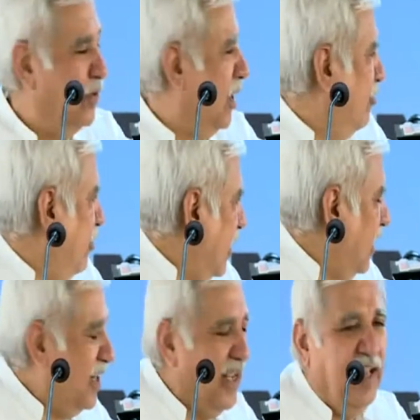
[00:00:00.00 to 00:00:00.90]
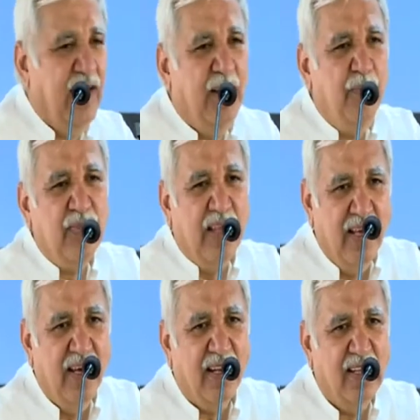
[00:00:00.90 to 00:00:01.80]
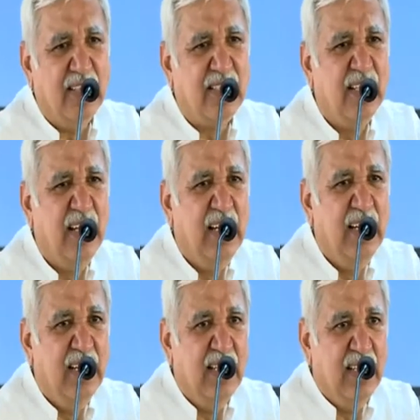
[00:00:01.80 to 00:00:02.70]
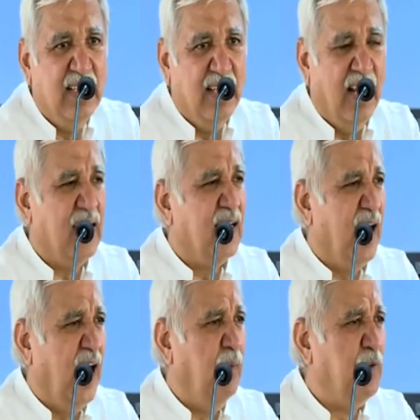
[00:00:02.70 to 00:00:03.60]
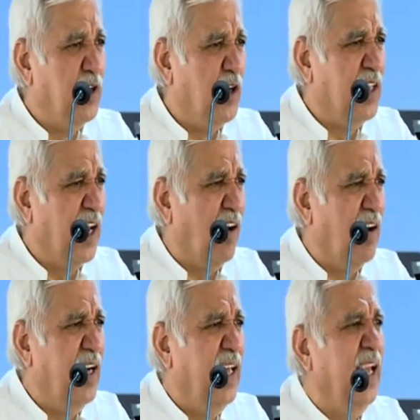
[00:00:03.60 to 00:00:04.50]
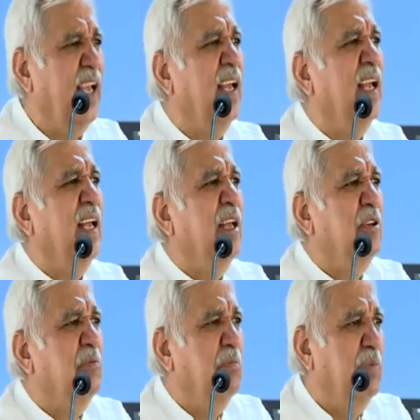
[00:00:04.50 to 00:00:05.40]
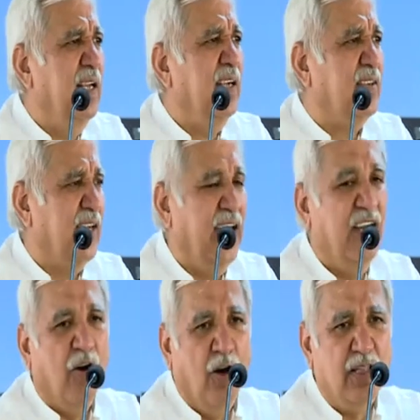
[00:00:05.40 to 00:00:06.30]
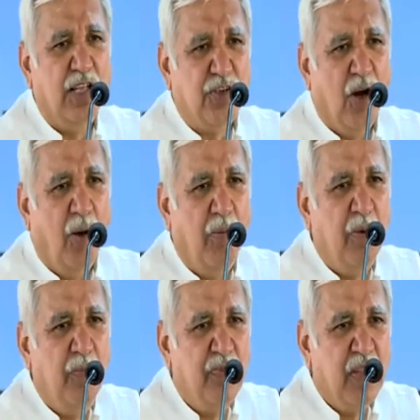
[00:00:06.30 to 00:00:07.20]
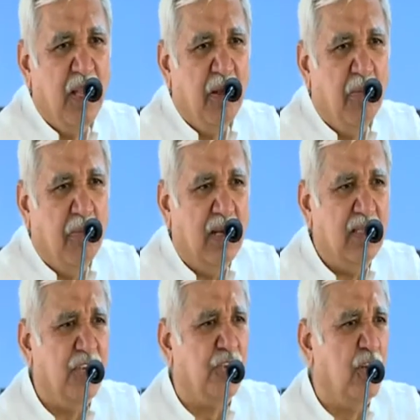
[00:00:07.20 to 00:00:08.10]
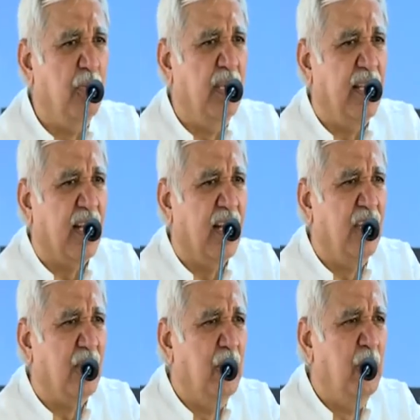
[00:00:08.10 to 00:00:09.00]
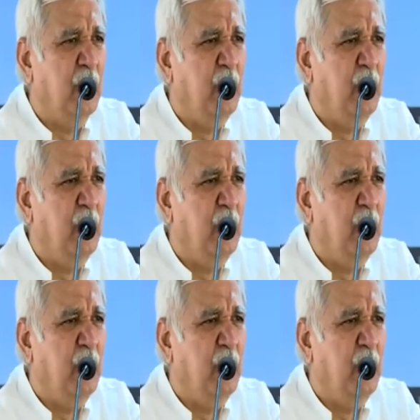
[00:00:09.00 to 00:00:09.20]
the faculty here is that I am sure they are already being trained on the job, but they should be taken to